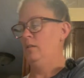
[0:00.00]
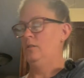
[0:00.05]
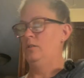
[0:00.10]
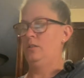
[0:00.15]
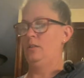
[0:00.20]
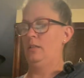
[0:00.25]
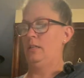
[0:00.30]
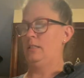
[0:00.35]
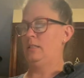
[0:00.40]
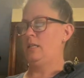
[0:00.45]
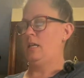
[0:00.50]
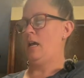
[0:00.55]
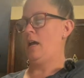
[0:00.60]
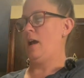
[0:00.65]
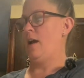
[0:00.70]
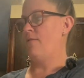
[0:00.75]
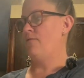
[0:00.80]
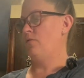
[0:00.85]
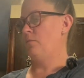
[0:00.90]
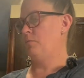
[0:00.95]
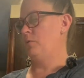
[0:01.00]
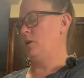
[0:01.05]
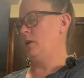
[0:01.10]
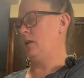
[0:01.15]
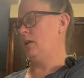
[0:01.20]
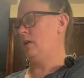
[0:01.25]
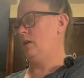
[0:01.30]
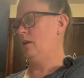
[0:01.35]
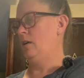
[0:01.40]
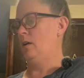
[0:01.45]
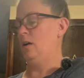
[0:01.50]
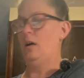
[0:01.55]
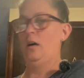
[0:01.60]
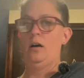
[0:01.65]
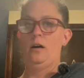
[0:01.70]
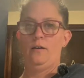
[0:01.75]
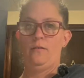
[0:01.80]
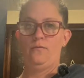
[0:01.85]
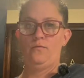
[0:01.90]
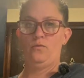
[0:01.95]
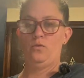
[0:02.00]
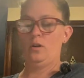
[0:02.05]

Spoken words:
so that's half a brick of